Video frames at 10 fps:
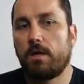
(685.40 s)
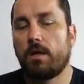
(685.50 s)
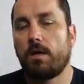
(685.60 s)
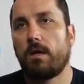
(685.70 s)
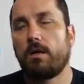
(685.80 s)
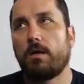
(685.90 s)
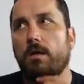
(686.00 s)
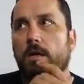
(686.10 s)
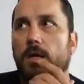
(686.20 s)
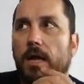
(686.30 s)
Everyone
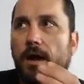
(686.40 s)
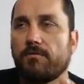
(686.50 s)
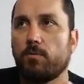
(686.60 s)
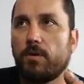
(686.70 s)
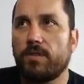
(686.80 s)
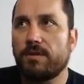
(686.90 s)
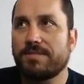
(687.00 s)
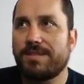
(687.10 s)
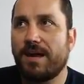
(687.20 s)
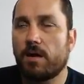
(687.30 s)
that's there,
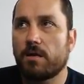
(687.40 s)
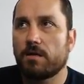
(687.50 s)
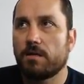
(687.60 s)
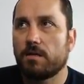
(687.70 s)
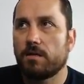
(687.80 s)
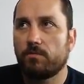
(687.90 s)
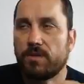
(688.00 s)
when they see that